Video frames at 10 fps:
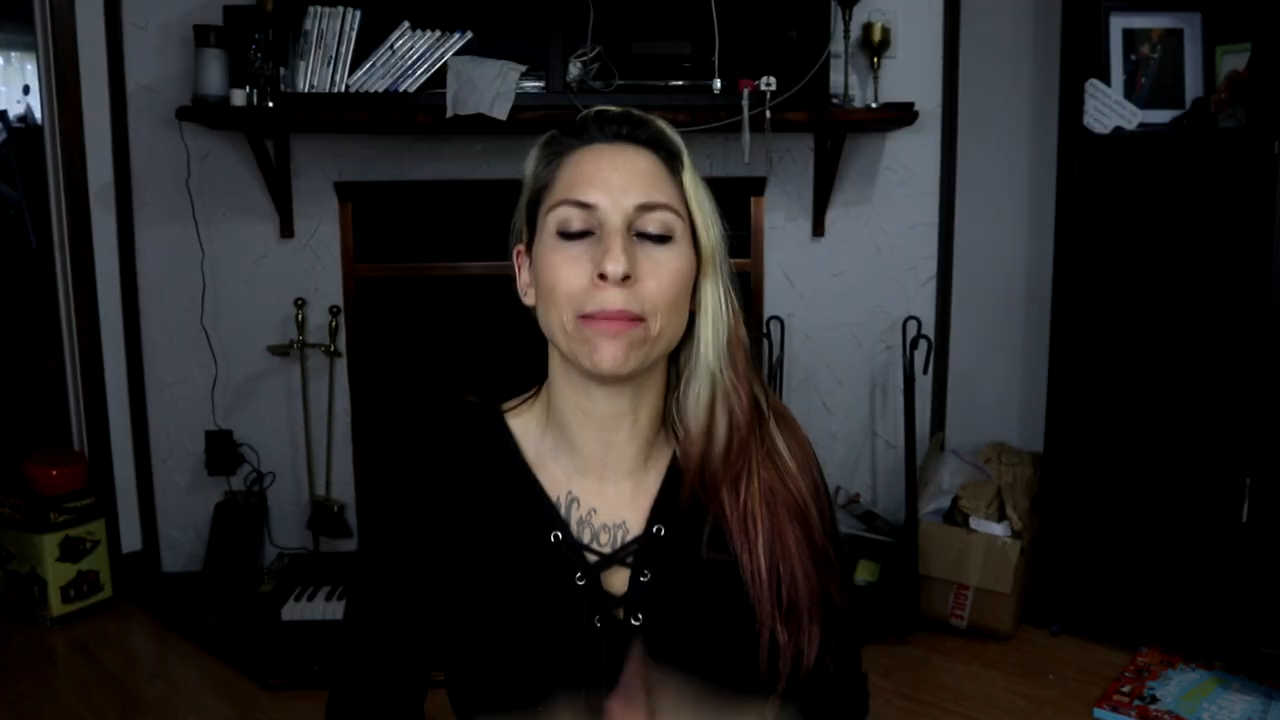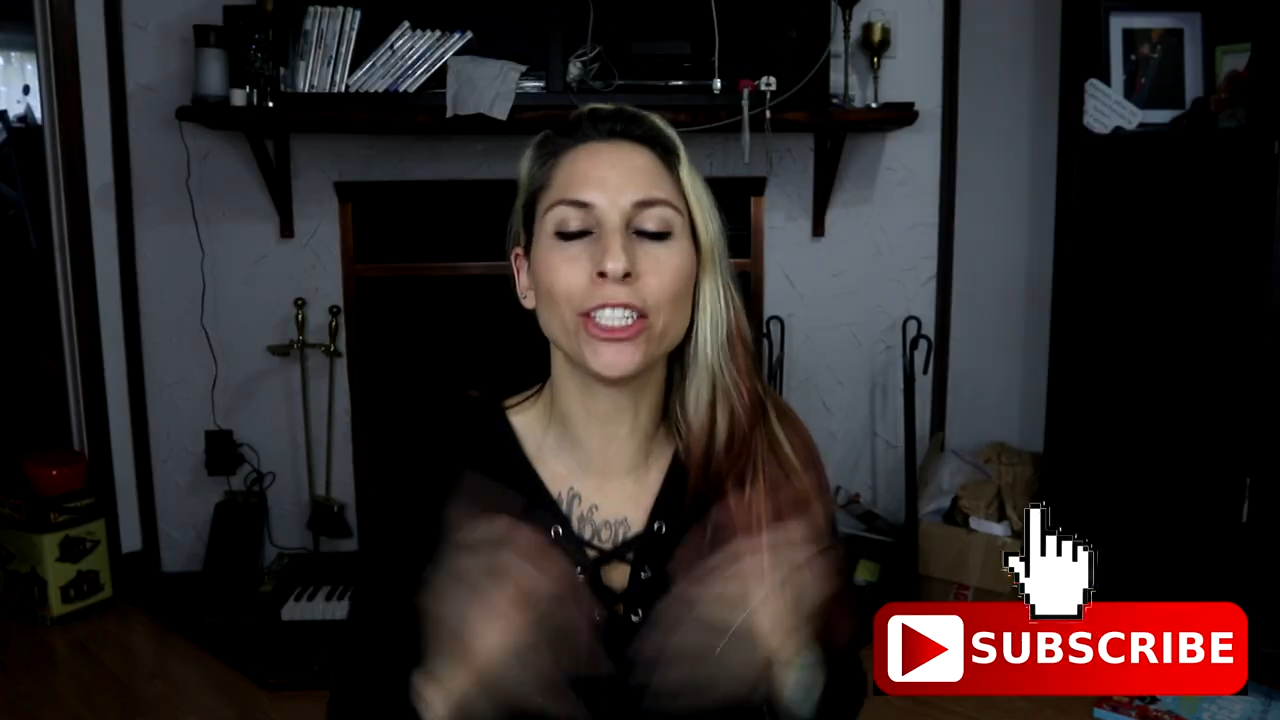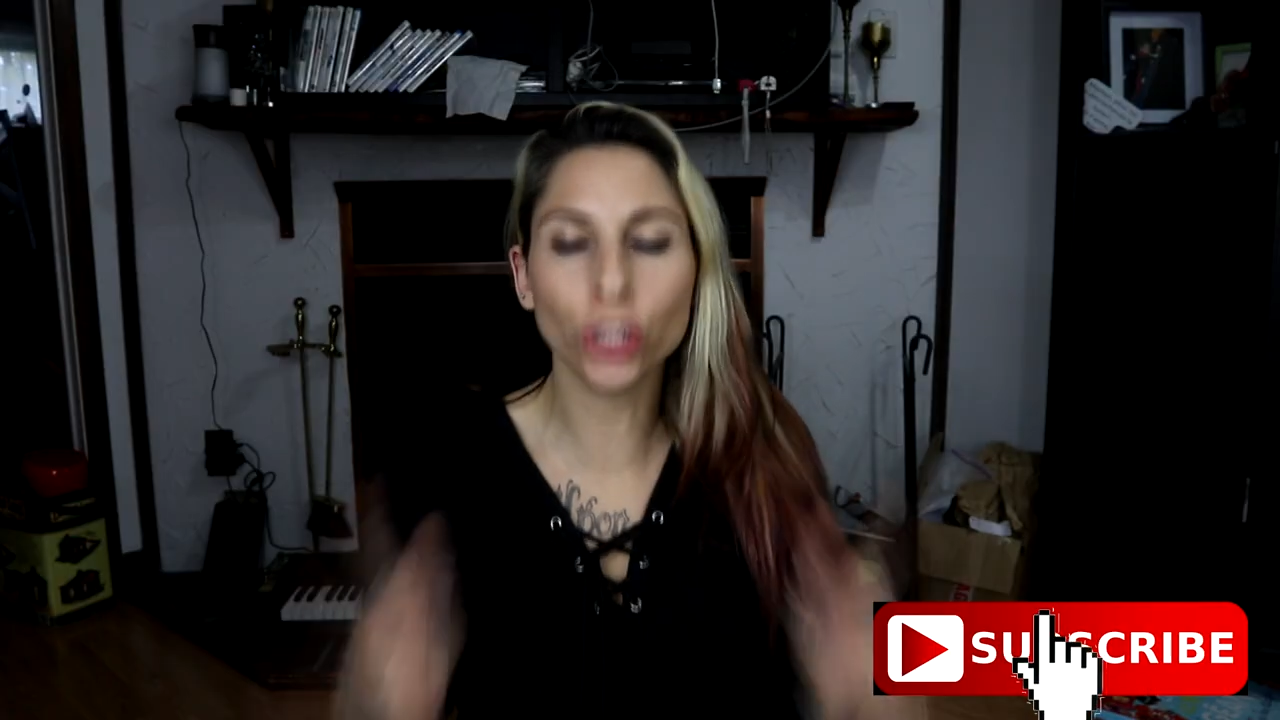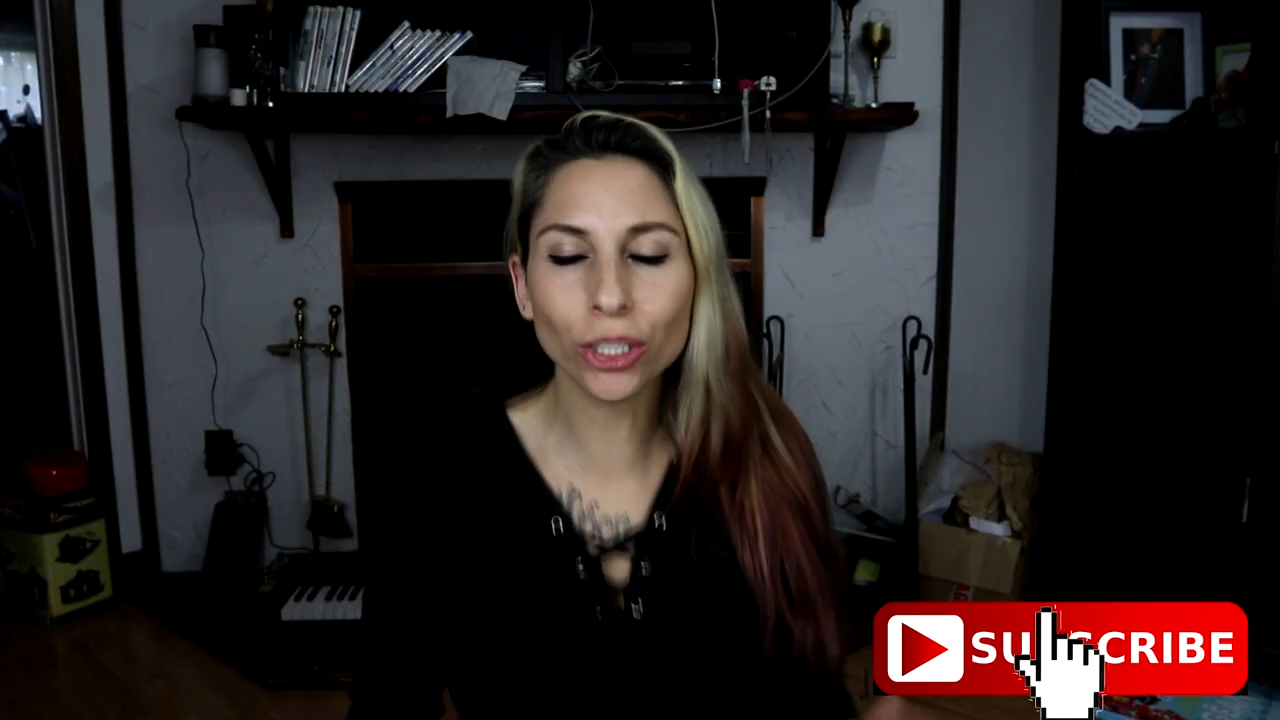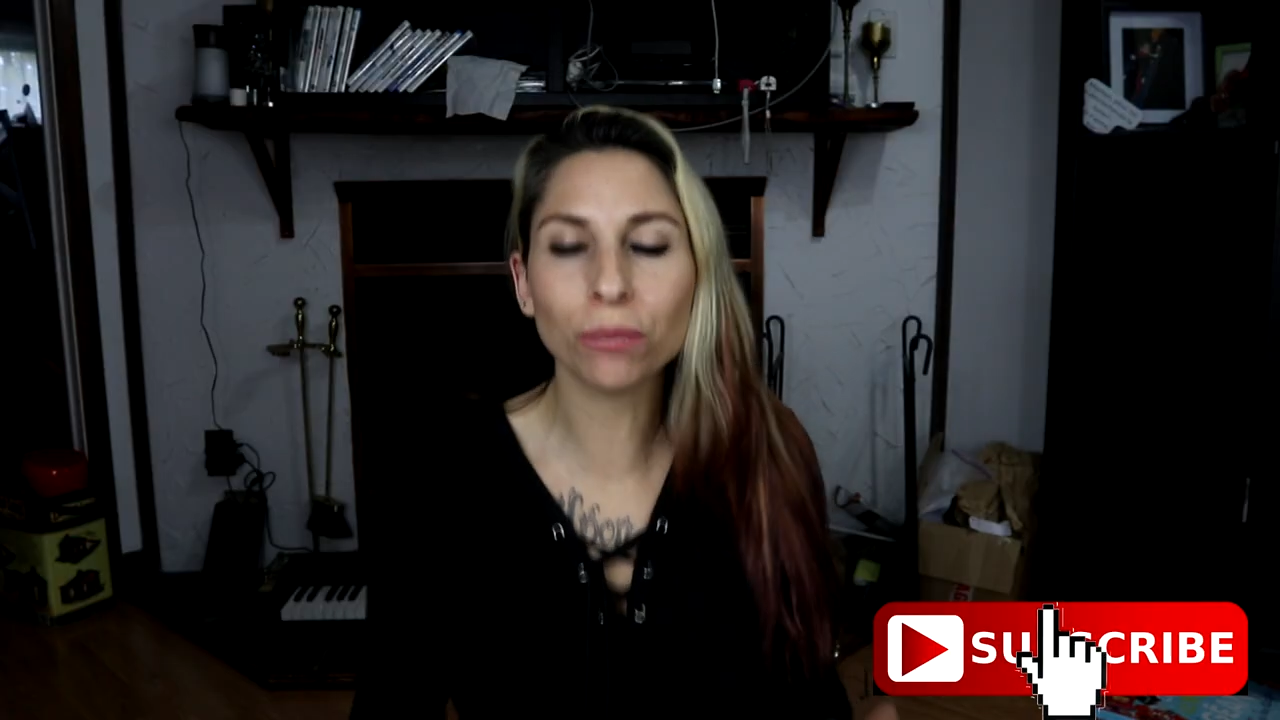Make
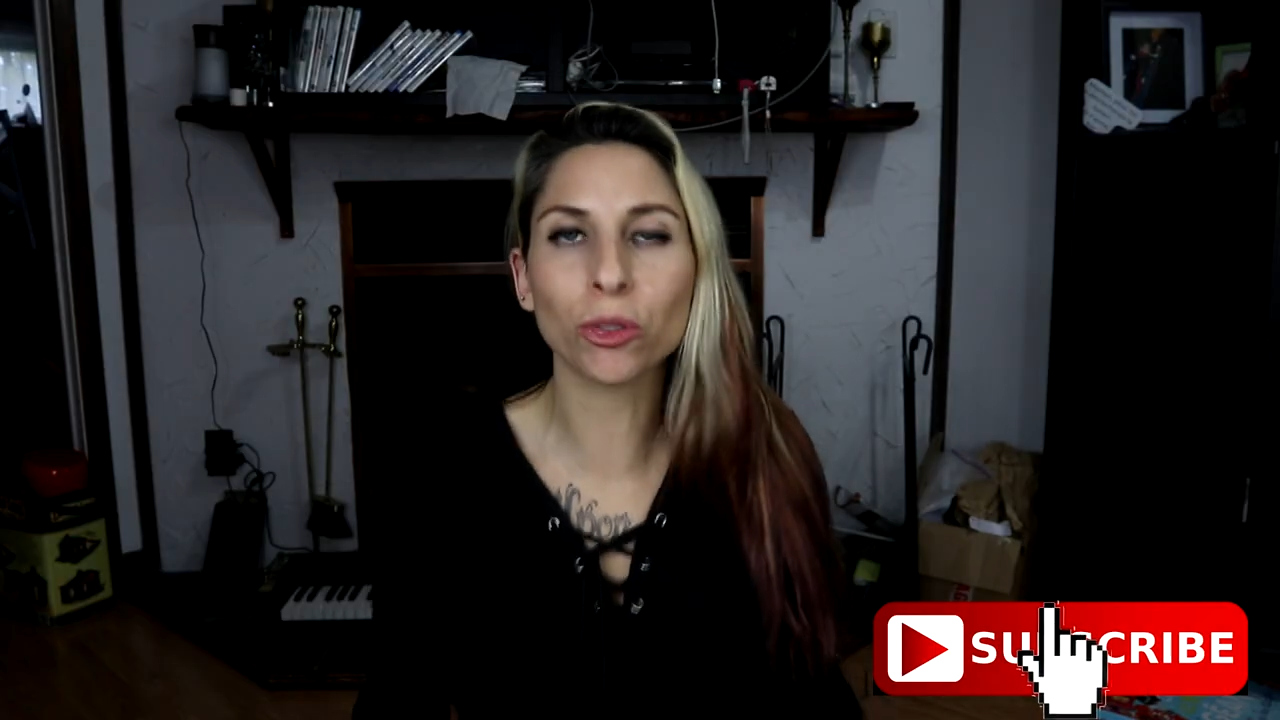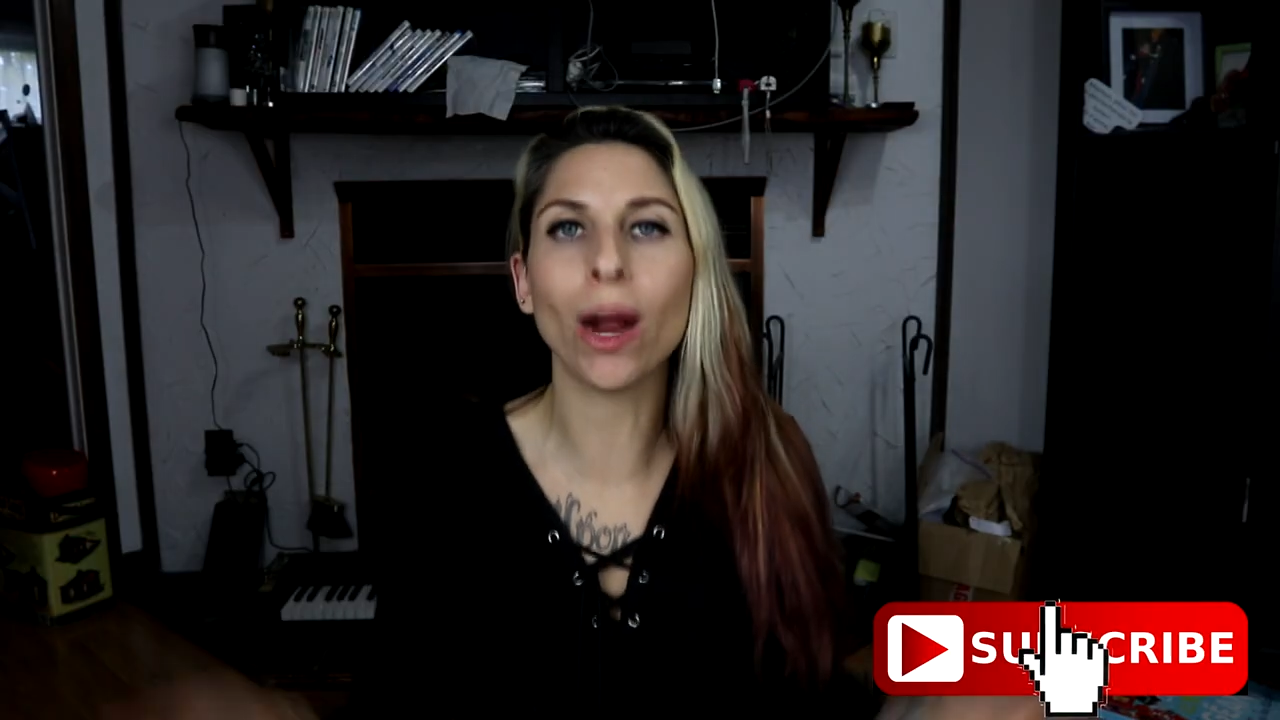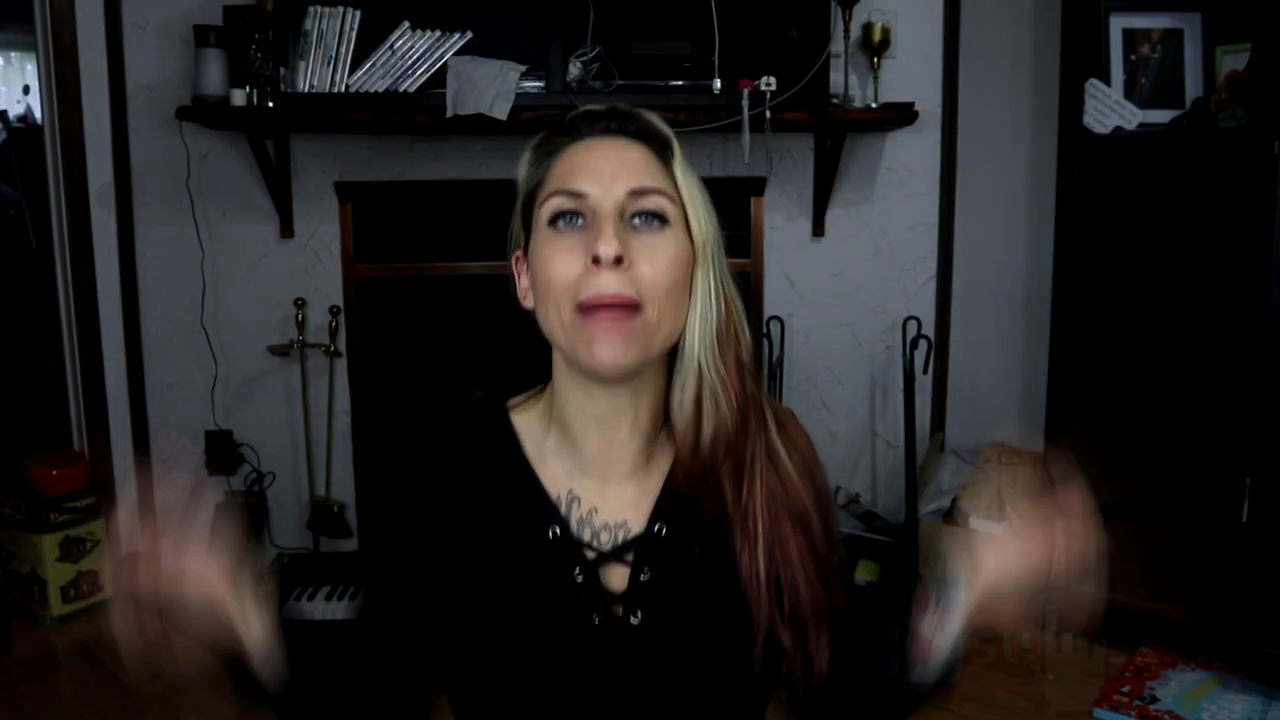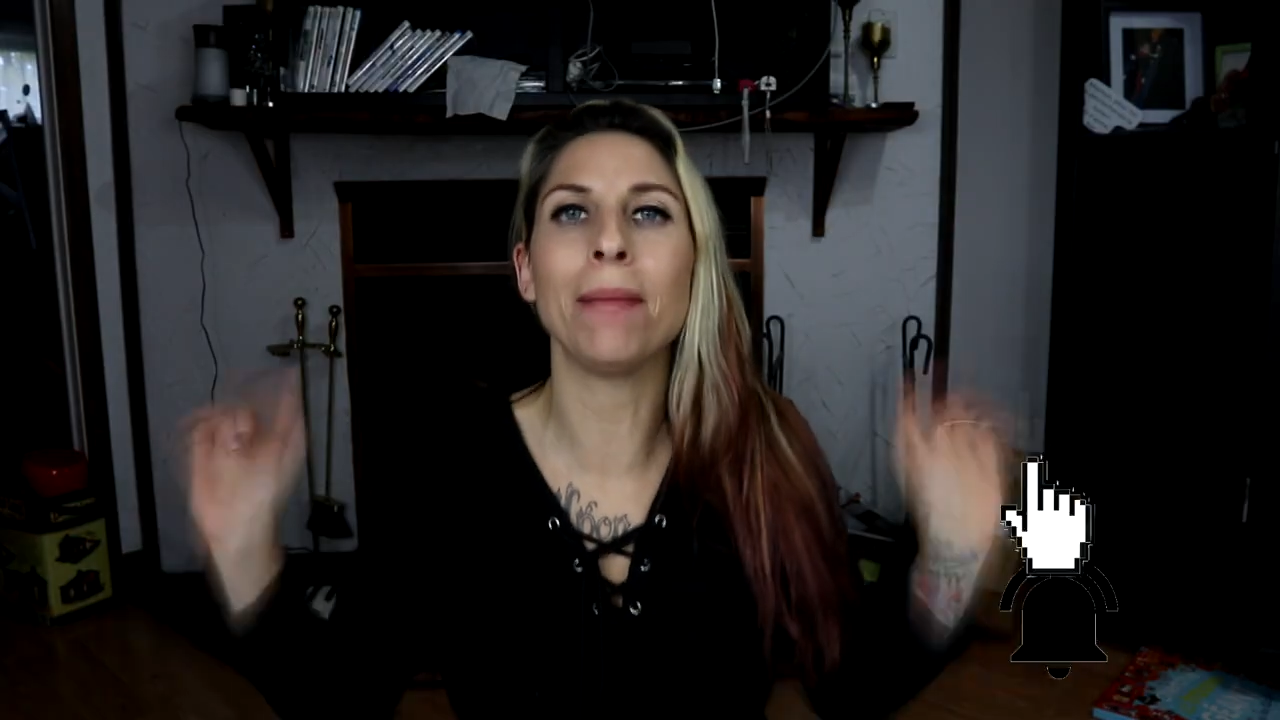sure you subscribe,